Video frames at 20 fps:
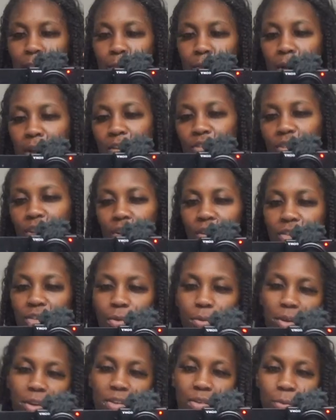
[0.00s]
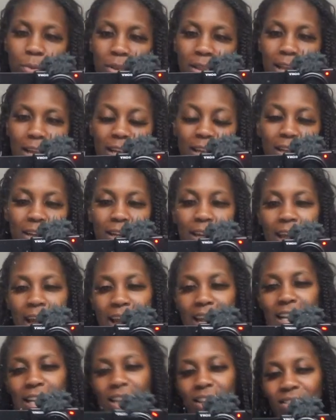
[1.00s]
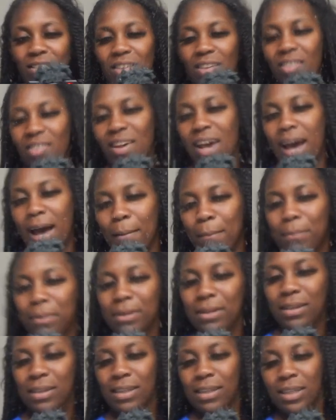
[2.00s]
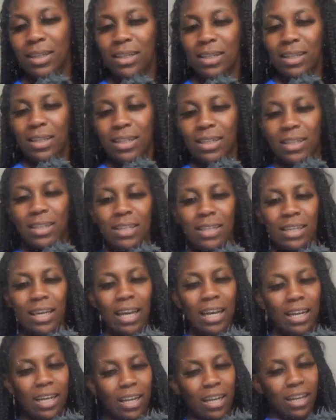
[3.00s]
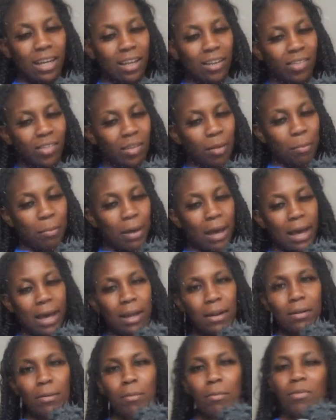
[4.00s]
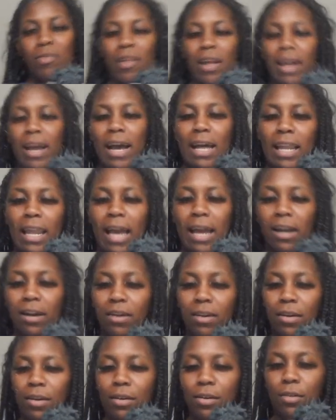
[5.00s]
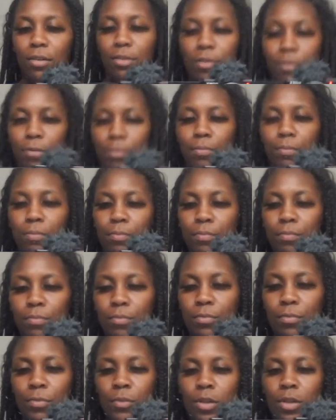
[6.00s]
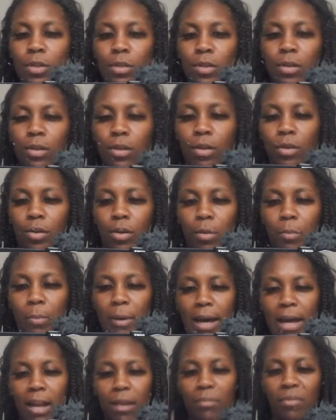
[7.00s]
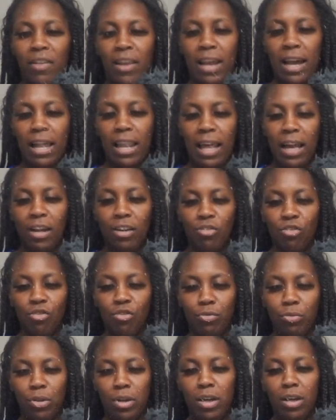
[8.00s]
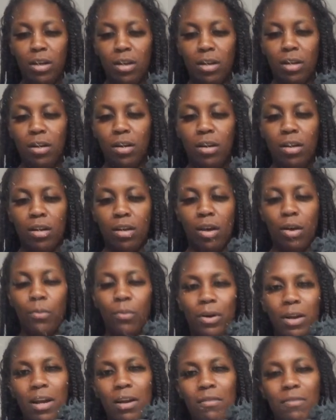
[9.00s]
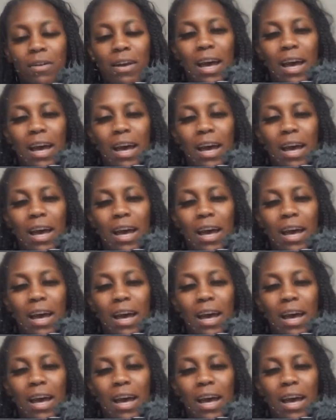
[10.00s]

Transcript: Alright y'all, so this is what they look like. This is the top. And then this the bottoms. They got like a um on the bottoms they got like a string or whatever.